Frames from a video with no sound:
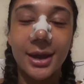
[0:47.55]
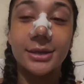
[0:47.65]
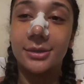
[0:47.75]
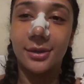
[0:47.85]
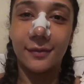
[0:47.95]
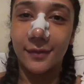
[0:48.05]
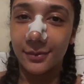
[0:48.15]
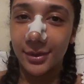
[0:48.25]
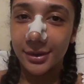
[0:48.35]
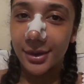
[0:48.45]
I don't know if I
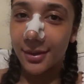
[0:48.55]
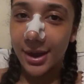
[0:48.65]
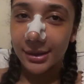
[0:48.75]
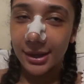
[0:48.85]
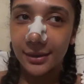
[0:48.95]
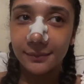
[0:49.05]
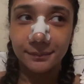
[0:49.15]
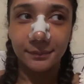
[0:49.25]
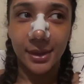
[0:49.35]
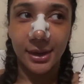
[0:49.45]
want to go out yet
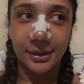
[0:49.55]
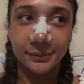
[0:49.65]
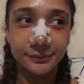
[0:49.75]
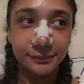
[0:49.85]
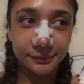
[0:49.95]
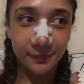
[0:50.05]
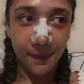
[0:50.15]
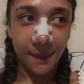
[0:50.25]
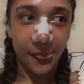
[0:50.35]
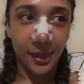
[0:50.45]
but um,
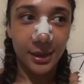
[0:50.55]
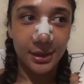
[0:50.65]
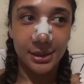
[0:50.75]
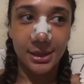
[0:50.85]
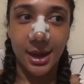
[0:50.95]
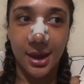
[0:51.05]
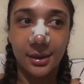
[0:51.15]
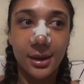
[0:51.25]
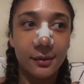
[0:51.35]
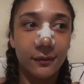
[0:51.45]
yeah
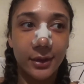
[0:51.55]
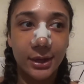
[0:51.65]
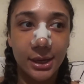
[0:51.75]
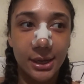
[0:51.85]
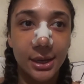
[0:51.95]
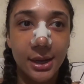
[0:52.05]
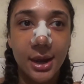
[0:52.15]
I'm feeling